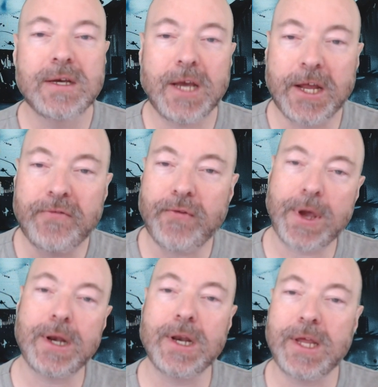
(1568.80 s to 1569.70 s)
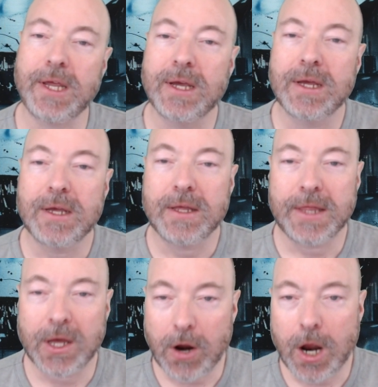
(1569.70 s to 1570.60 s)
And finally,
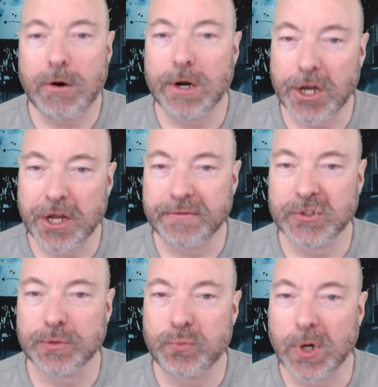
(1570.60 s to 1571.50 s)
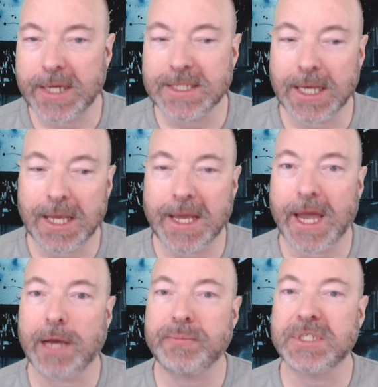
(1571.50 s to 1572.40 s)
there are a lot of surprising
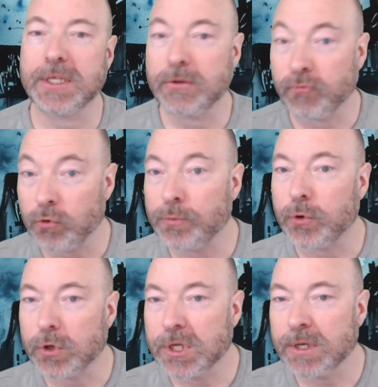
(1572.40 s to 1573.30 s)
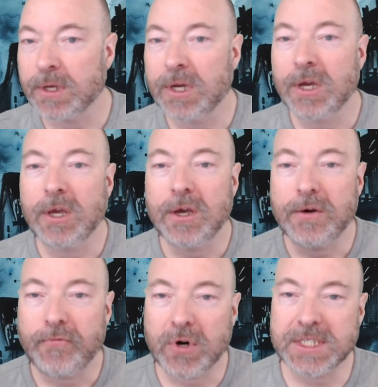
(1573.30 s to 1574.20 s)
gaps in the rulebook.
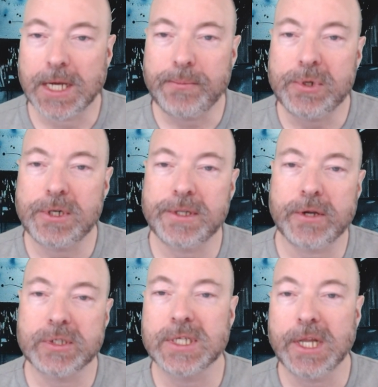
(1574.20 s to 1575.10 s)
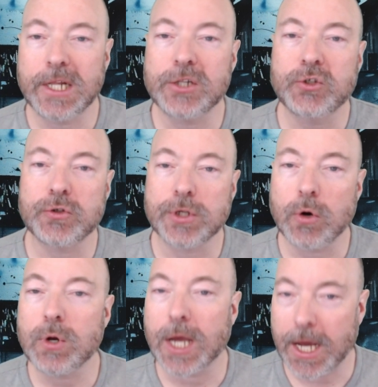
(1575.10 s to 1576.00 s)
For example, there's little to
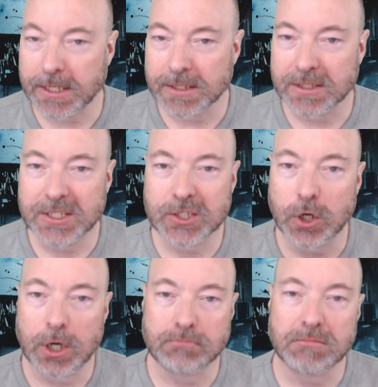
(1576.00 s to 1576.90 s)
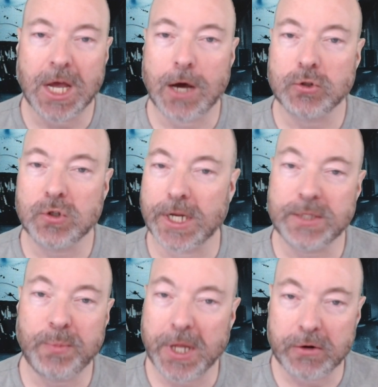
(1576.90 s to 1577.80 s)
no guidance on how to
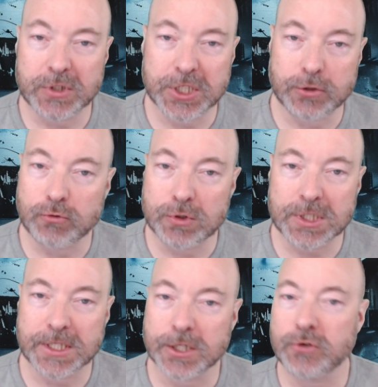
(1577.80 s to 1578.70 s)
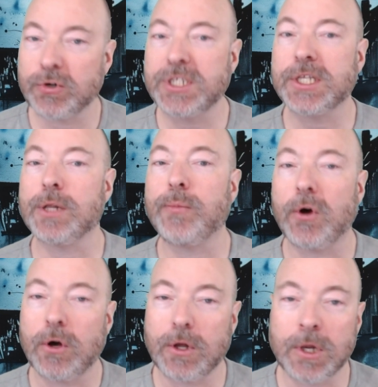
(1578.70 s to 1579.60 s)
let players use the crystal
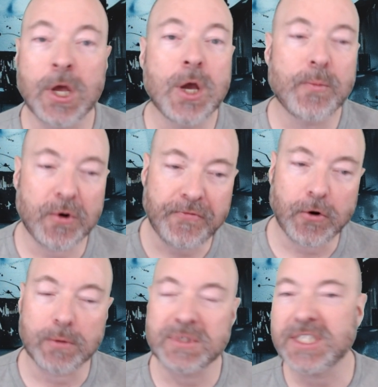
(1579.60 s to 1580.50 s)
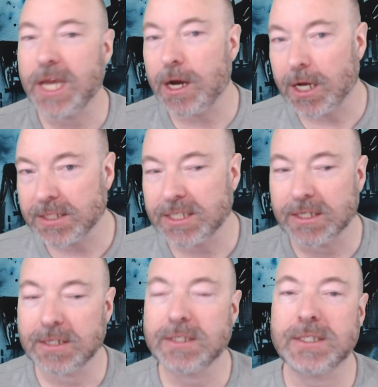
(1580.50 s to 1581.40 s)
ball, perform
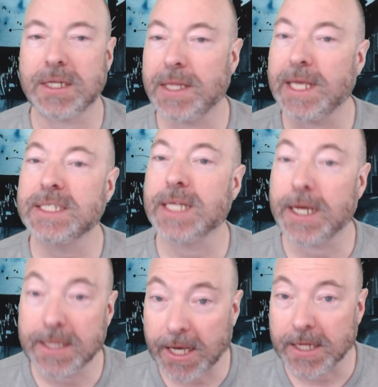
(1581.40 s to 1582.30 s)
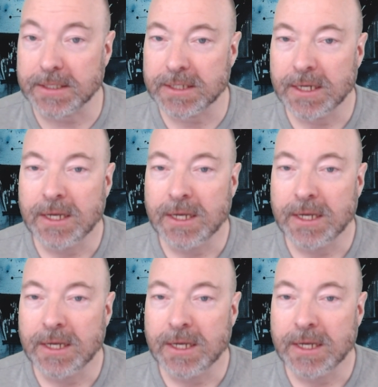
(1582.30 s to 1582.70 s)
seances, and things like that.